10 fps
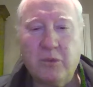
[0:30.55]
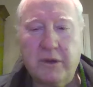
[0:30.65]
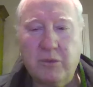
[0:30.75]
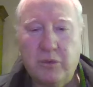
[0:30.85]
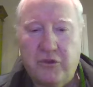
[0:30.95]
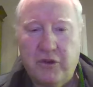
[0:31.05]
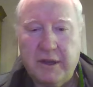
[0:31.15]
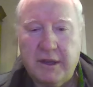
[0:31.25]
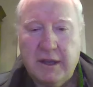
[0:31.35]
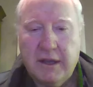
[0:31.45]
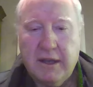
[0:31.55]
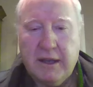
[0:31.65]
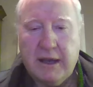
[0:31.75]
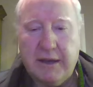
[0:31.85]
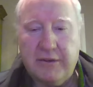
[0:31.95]
We're drilling
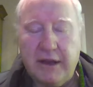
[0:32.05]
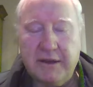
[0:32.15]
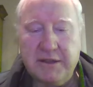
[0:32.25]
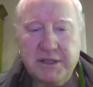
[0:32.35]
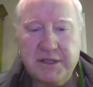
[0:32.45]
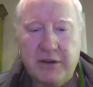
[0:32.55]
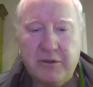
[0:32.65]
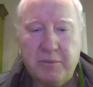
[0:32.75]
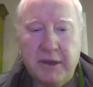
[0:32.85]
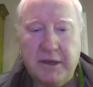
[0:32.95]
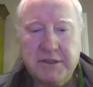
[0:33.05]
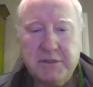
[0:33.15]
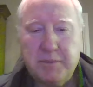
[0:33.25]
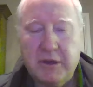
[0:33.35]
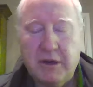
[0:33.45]
down to 600
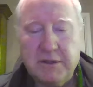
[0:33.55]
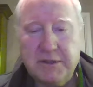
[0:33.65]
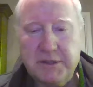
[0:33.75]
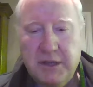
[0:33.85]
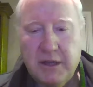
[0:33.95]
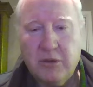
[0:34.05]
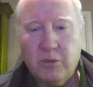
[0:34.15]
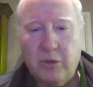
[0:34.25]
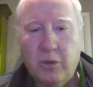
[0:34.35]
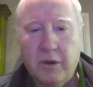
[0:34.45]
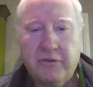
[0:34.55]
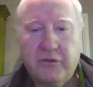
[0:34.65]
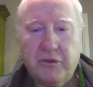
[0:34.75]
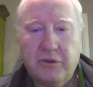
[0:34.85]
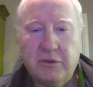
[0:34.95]
metres because we want
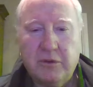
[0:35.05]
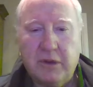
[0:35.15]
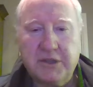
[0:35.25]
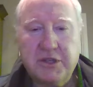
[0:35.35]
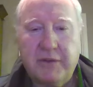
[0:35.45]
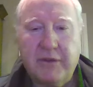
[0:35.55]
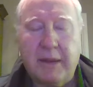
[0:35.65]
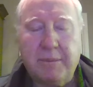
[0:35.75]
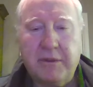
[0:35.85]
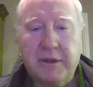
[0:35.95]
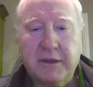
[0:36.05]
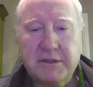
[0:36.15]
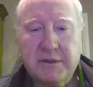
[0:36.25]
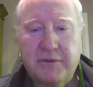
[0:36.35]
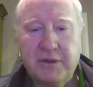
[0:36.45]
to achieve a couple of
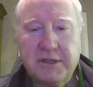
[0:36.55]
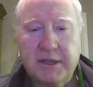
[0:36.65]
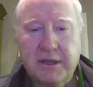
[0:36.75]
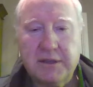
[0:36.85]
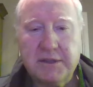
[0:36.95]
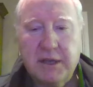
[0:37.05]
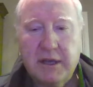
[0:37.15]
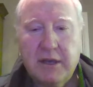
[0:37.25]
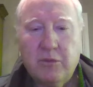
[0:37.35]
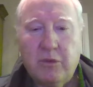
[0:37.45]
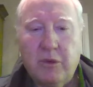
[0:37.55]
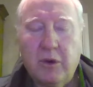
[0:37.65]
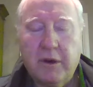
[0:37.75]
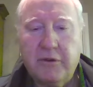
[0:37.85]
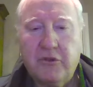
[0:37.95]
things. The first thing is we
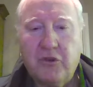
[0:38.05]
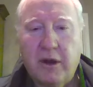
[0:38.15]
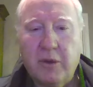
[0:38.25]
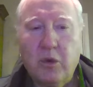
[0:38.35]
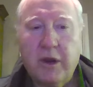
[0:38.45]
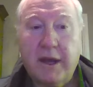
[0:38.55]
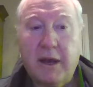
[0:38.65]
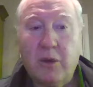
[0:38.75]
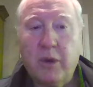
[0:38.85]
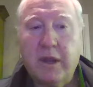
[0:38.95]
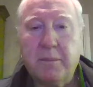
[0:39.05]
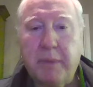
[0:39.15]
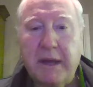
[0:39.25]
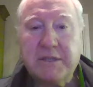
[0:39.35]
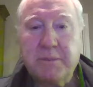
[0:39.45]
want to try and work out where the
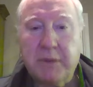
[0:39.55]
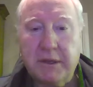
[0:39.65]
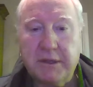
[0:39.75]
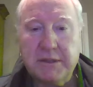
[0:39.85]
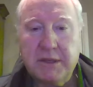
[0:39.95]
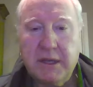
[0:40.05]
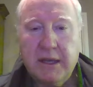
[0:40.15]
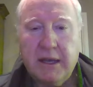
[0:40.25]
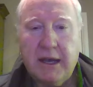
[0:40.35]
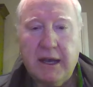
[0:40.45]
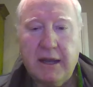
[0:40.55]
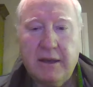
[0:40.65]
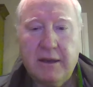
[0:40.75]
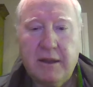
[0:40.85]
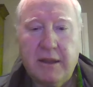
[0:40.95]
basement is.
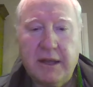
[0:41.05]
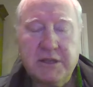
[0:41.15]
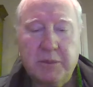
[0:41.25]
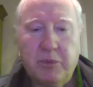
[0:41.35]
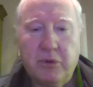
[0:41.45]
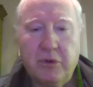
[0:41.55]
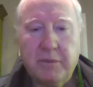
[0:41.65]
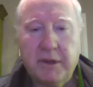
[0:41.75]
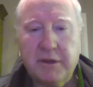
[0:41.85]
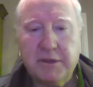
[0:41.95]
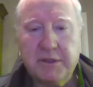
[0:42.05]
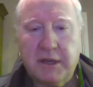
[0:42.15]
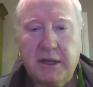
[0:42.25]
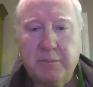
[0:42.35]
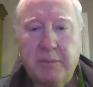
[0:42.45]
And that's important because
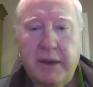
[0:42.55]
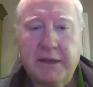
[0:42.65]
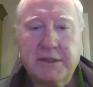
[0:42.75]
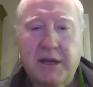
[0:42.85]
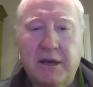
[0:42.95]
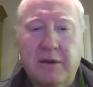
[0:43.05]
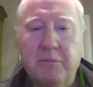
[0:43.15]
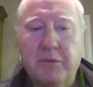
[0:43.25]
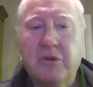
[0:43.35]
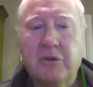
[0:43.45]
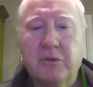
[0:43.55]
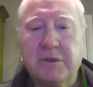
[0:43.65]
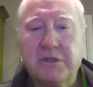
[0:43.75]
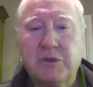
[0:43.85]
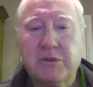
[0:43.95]
it impacts our mineral
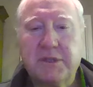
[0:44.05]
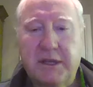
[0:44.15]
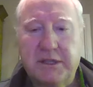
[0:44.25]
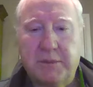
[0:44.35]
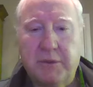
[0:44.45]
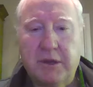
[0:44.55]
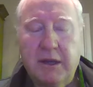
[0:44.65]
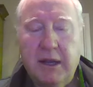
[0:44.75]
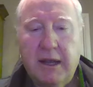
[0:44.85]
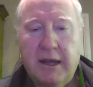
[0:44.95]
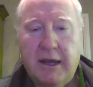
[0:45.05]
resource estimate.